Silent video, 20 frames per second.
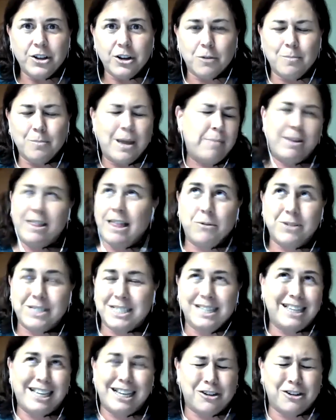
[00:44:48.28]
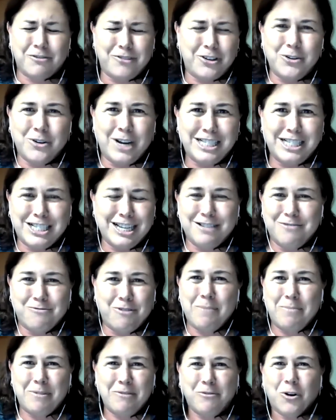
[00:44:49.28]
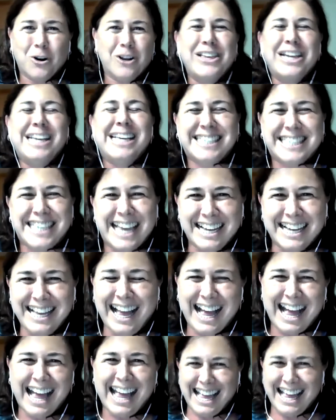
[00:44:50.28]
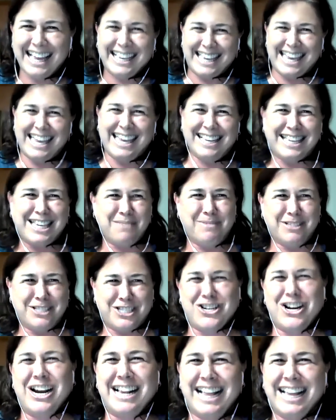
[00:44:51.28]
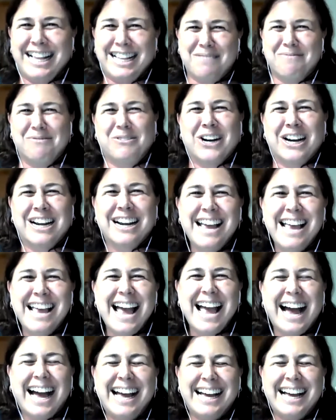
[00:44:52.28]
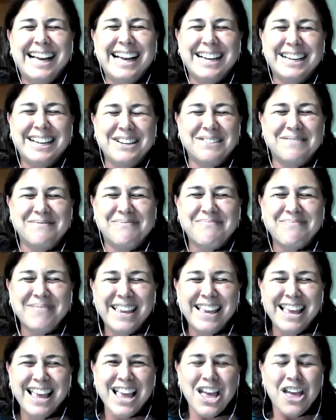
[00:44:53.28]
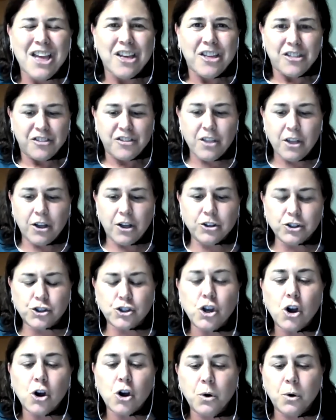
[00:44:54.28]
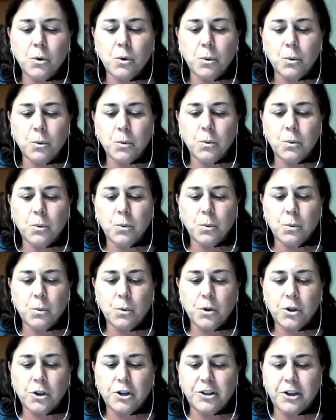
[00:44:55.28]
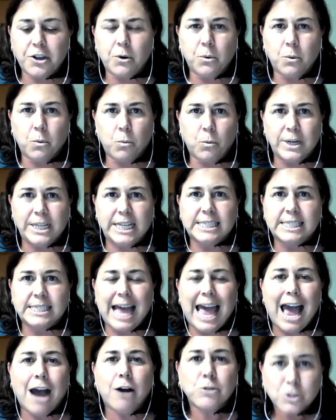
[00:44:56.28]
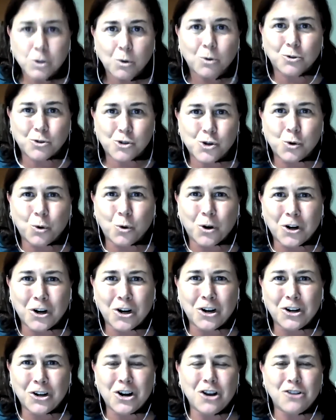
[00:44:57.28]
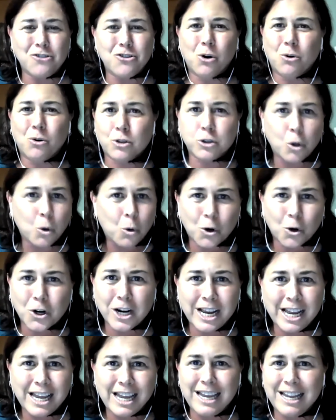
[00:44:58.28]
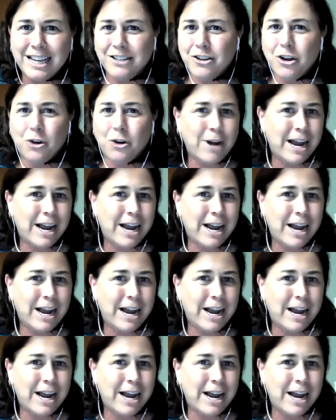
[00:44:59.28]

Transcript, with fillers: or maybe that was in the interview I did right before this. I can't keep it straight anymore. Um, so, you know, when it's a household chore, no glory, no